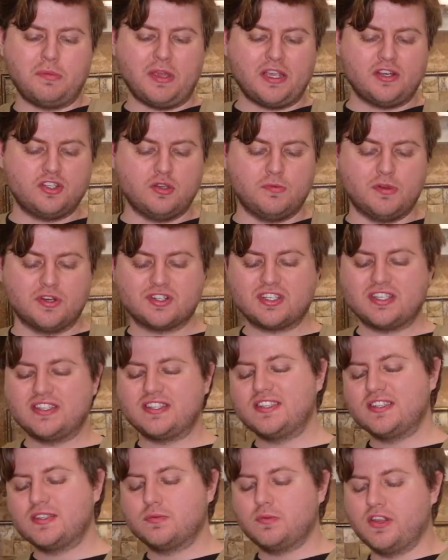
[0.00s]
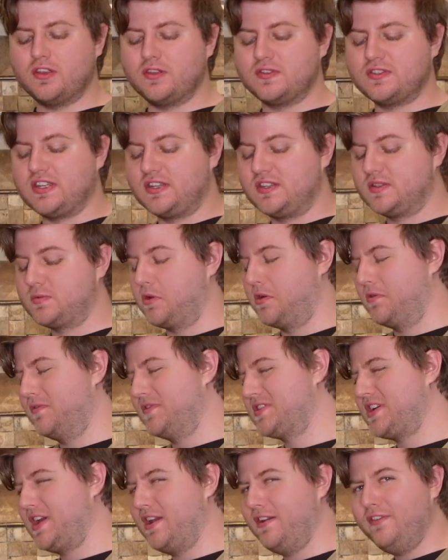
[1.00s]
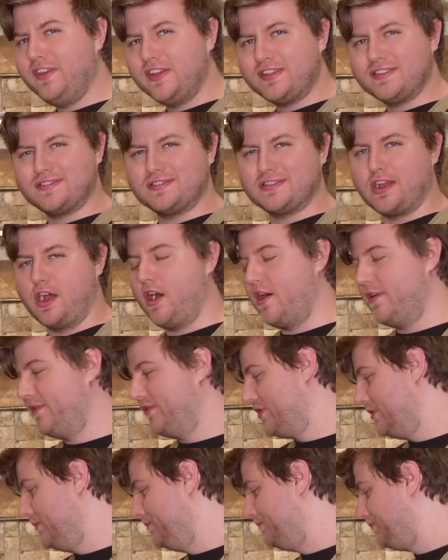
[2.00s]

bake too much because this is one of those things where if it's kind of like soft,